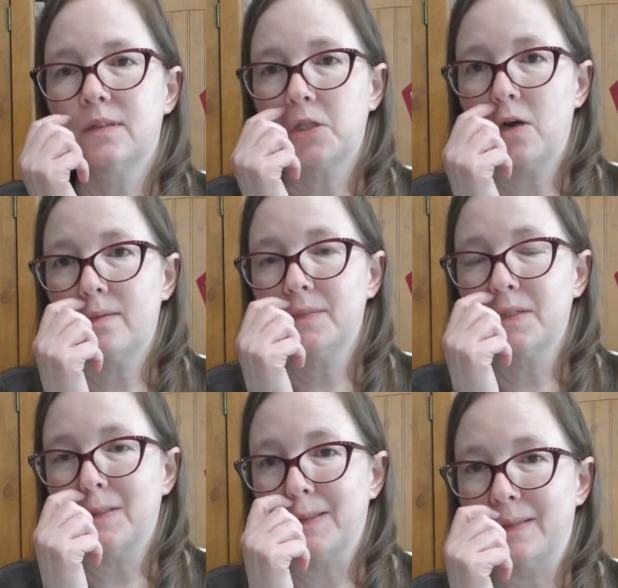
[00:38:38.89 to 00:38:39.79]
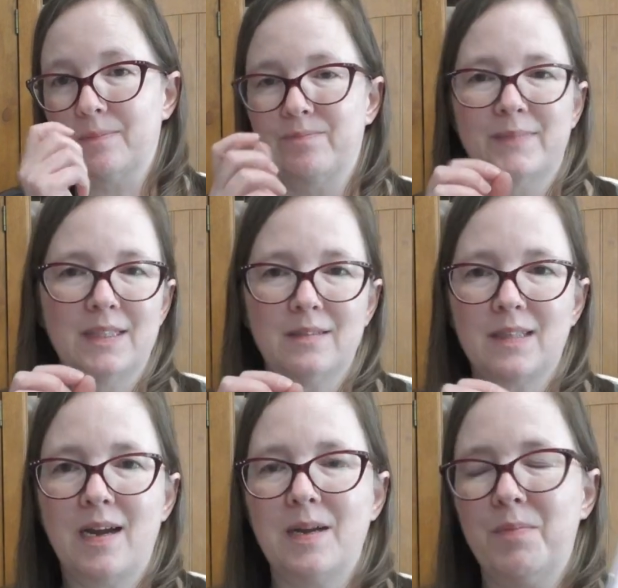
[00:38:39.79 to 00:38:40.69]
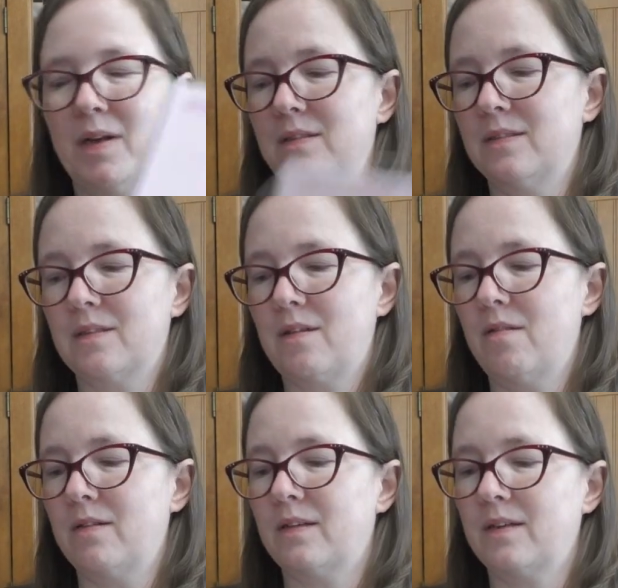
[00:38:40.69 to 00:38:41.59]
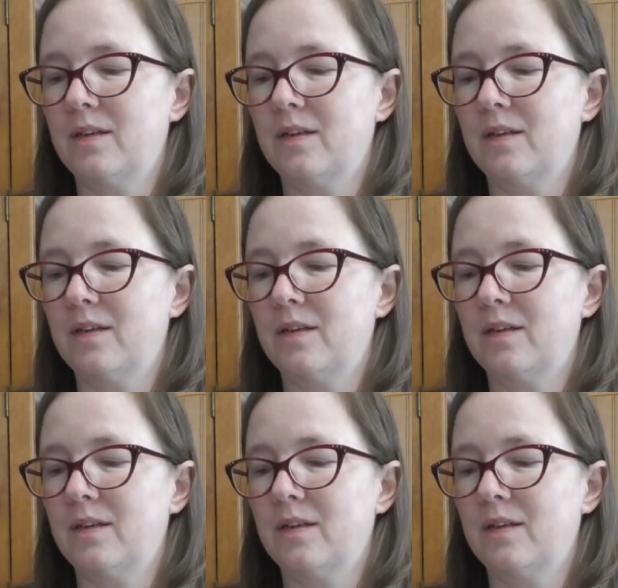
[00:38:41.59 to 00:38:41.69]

charms, little tiny buttons aren't